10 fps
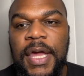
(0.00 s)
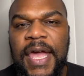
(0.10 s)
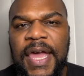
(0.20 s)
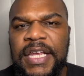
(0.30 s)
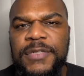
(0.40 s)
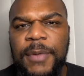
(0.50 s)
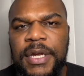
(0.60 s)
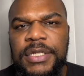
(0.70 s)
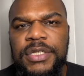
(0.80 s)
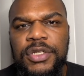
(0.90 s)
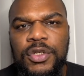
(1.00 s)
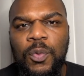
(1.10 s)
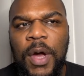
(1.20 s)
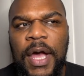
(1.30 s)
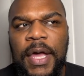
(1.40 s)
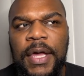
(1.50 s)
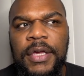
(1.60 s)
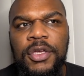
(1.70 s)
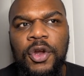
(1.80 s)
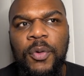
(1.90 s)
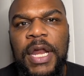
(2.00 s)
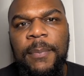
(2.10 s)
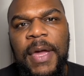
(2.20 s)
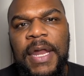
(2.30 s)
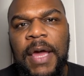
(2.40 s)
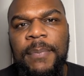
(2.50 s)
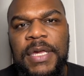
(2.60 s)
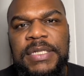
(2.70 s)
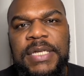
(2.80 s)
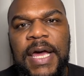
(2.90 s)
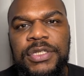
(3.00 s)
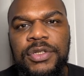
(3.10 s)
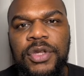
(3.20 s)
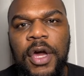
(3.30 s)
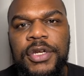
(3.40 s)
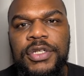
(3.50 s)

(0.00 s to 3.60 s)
and explaining to you why your rating may not be as high as you thought it should